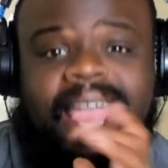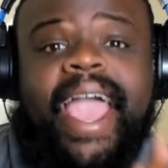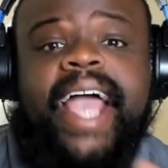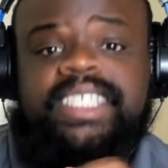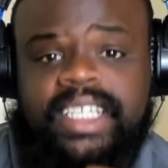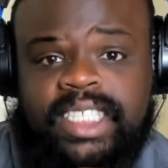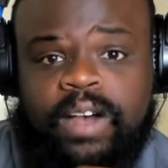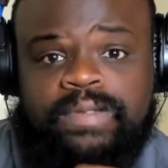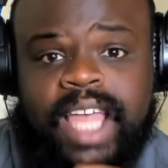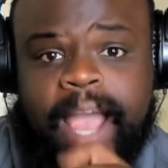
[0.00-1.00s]
Ask
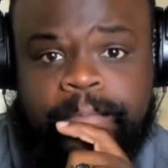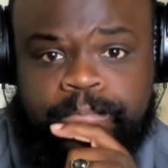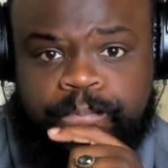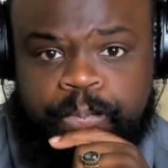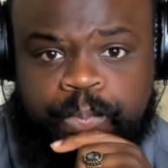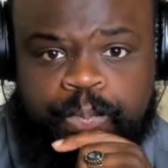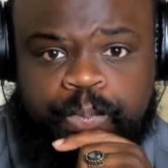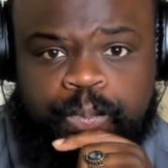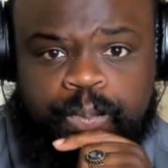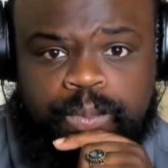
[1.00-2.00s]
yourself that.
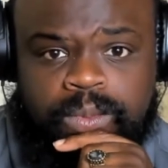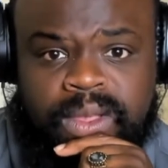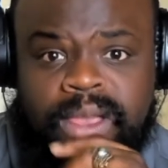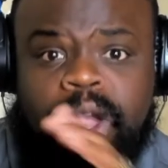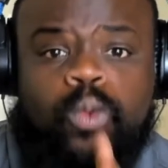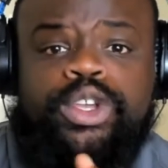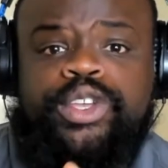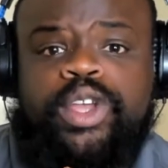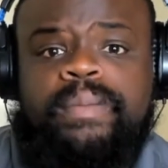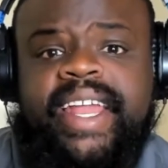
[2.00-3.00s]
Would
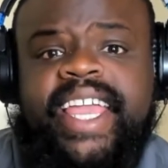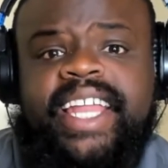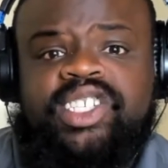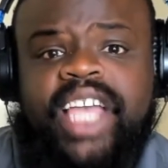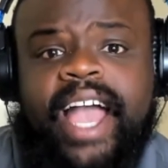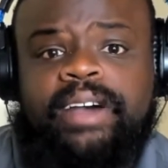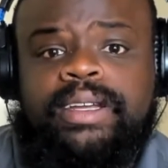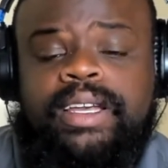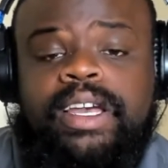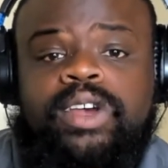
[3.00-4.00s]
you throw money at a child
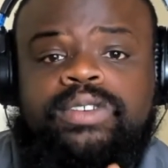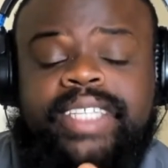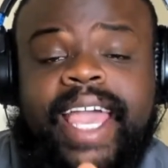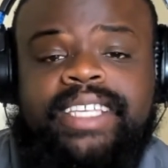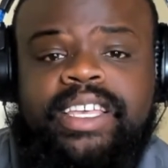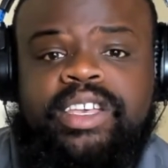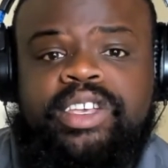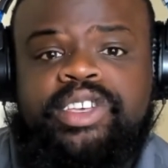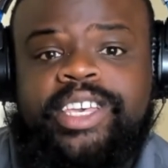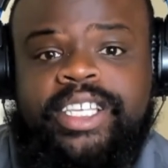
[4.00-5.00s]
who's
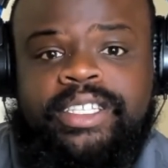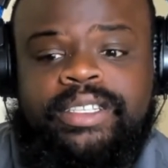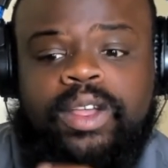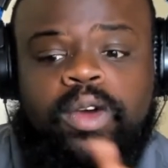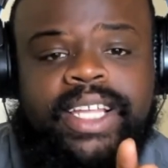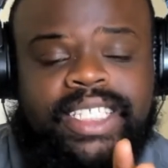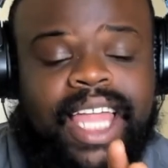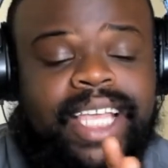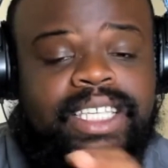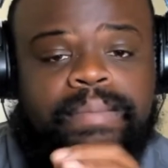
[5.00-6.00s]
dancing? he's throwing his
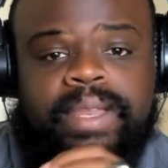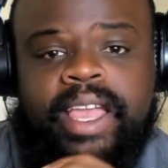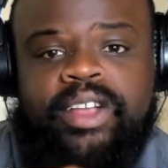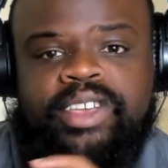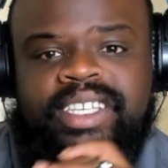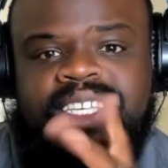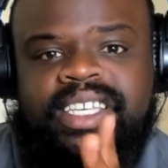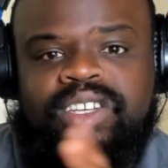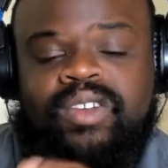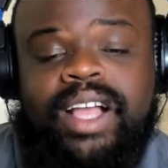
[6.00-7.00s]
legs up in the air. You can see
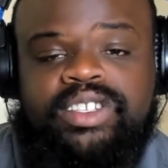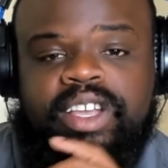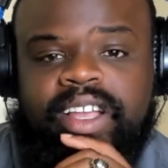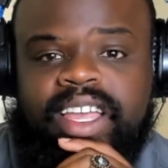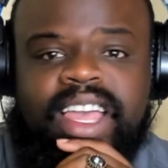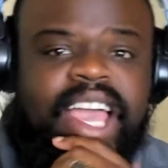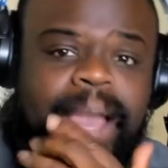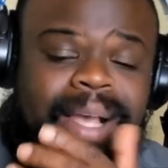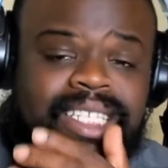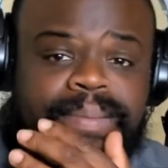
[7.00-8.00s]
his crotch area.
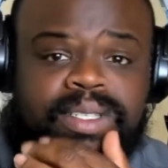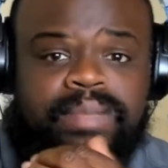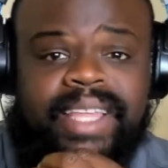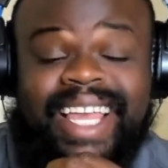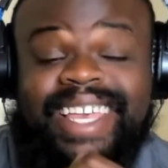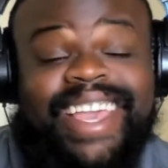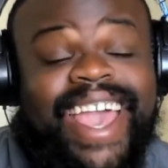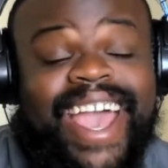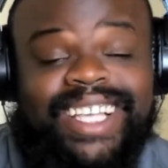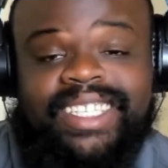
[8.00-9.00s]
Am I supposed to be like,
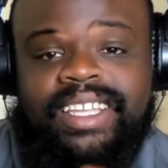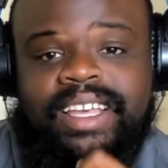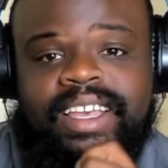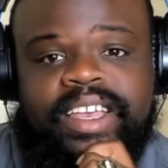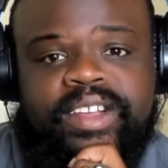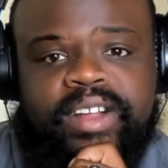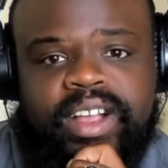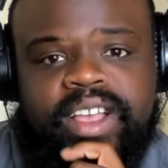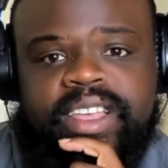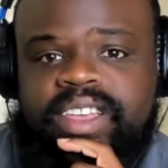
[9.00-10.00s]
yes,
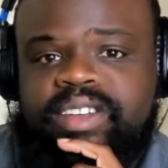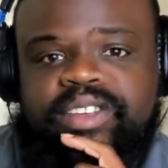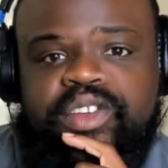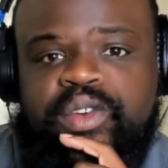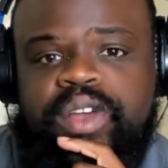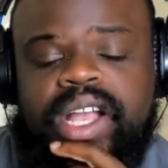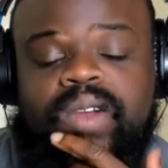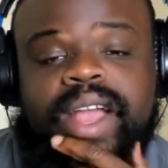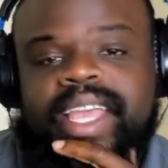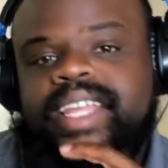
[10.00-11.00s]
you're you're, you're doing
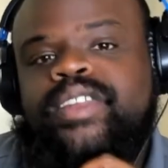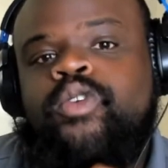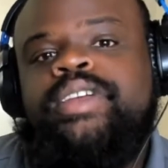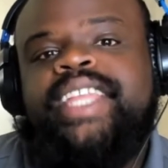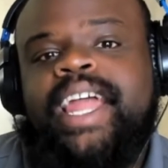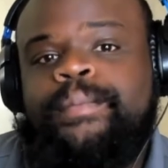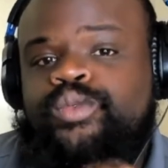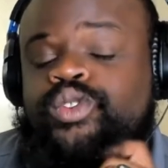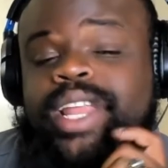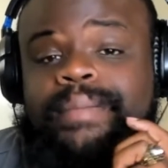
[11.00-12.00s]
great, knowing that I'm
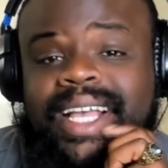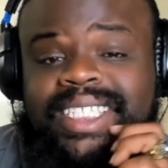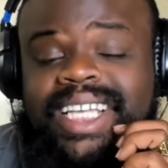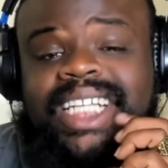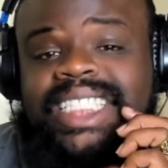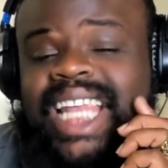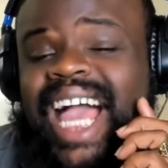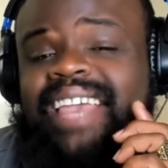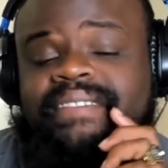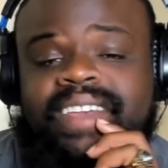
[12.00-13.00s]
ruining my son's
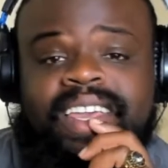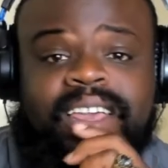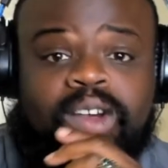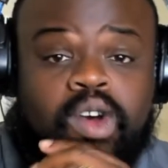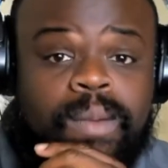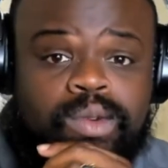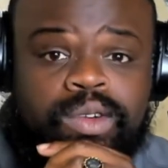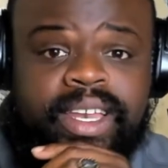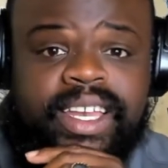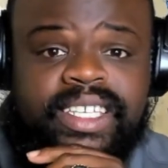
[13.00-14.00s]
life or I'm
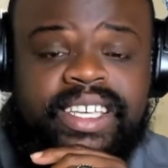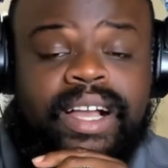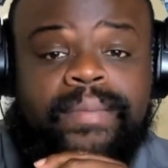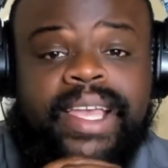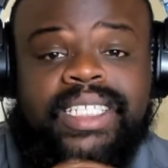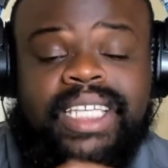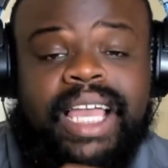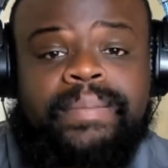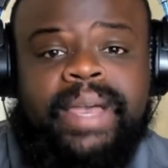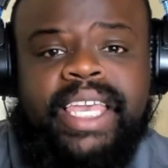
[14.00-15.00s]
ruining this young man's
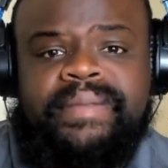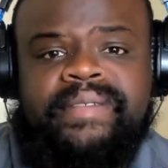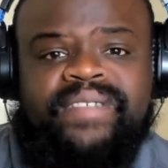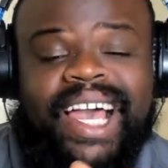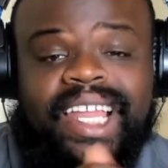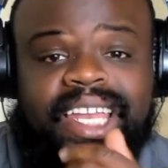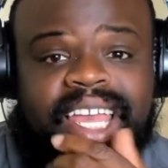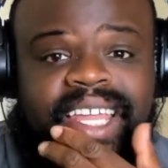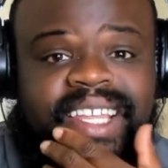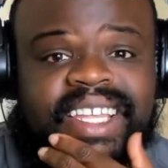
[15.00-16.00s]
life by even
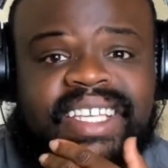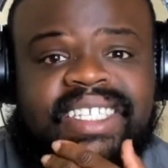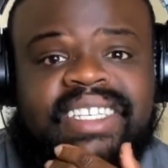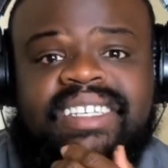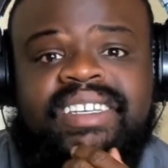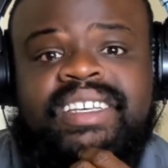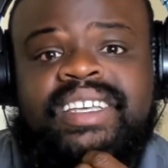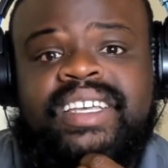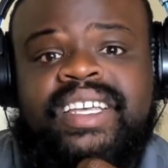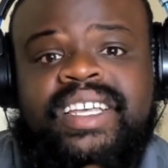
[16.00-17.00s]
validating this?
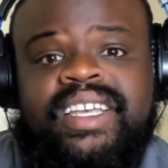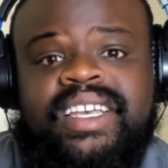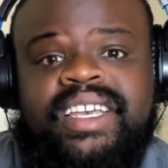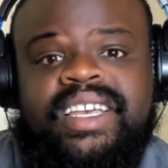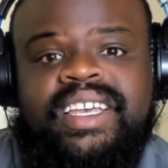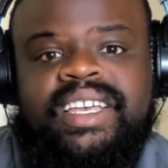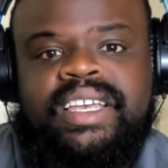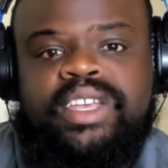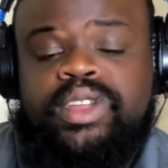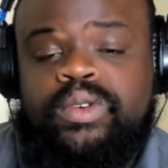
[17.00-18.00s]

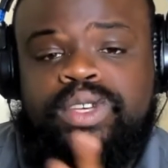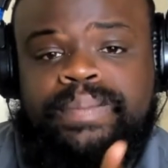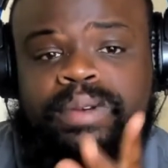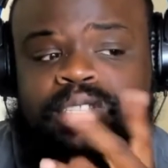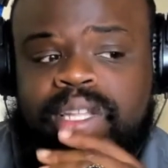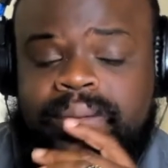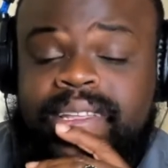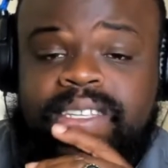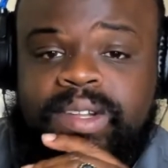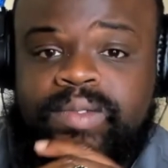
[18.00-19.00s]
You know who's pushed them
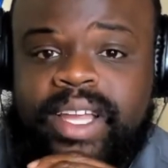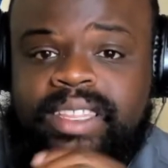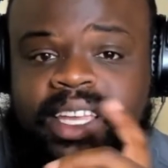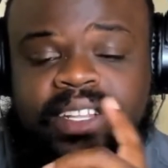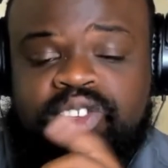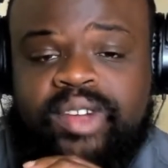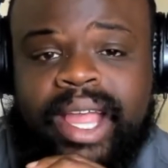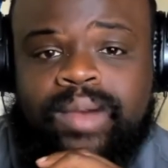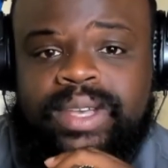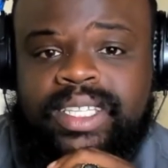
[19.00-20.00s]
into this, right? The other
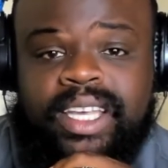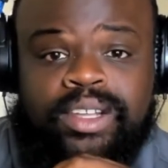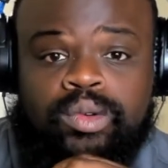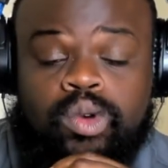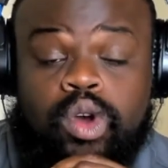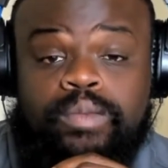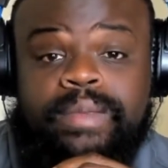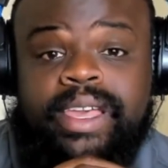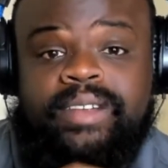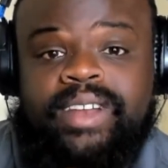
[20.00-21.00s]
drag queens, the other grown
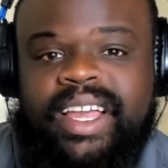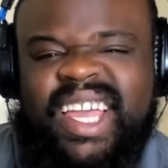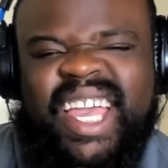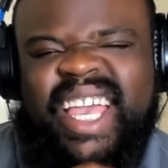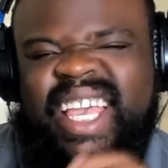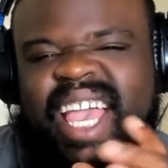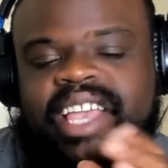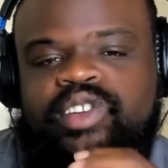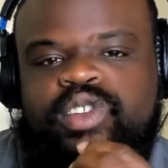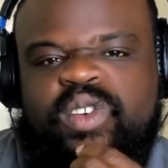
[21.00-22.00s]
men who are like, yeah,
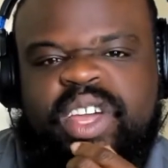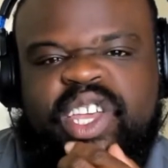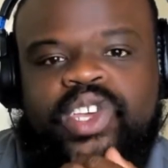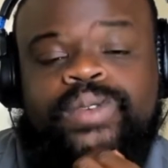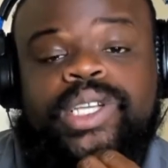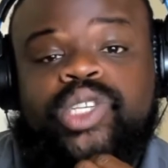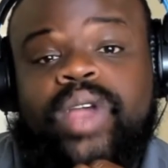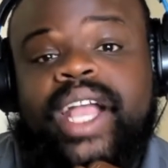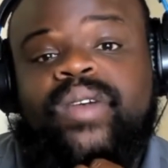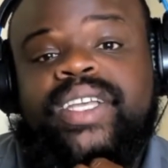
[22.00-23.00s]
you do it. And you know what
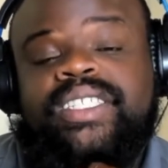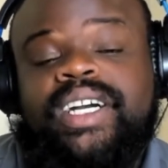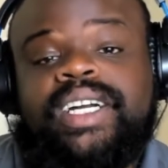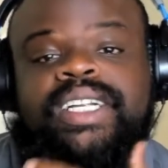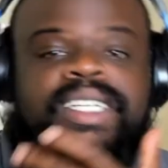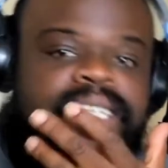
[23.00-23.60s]
drag queens are?